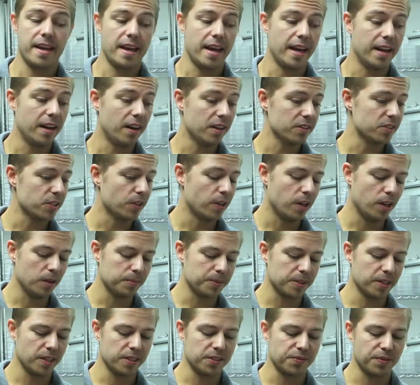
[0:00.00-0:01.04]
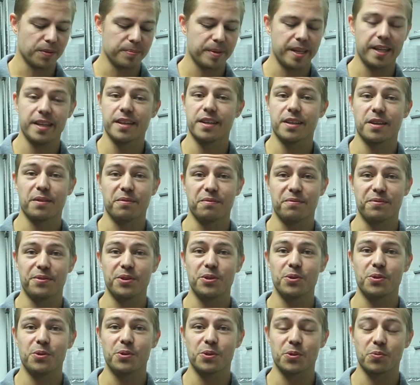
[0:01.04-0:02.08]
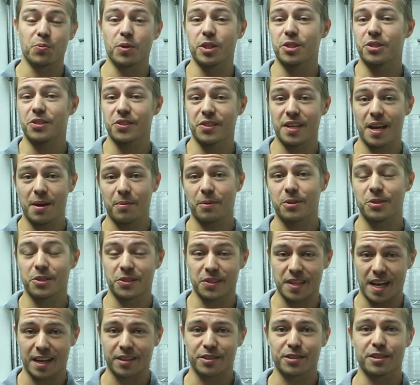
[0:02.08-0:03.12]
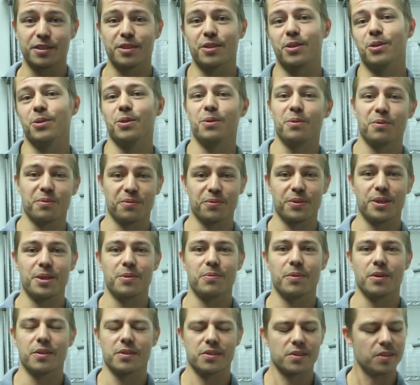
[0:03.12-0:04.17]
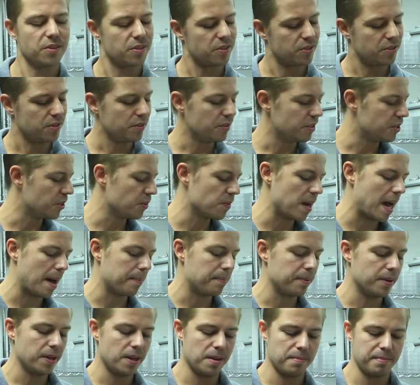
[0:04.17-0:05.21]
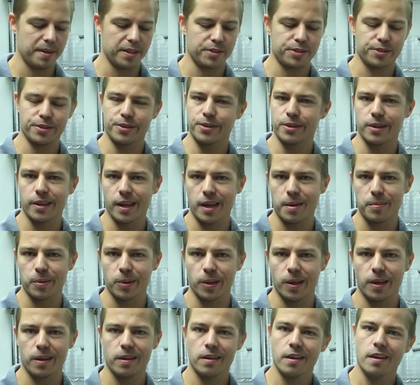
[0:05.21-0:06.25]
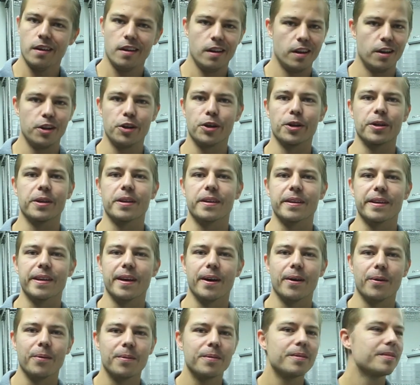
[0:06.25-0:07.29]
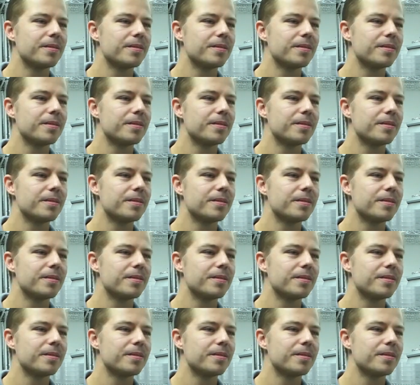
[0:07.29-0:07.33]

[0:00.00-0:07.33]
it also helps us from getting confused which sandwich is actually the gluten-free one. So as soon as you wrap it up, make sure you label it, and you're good to go.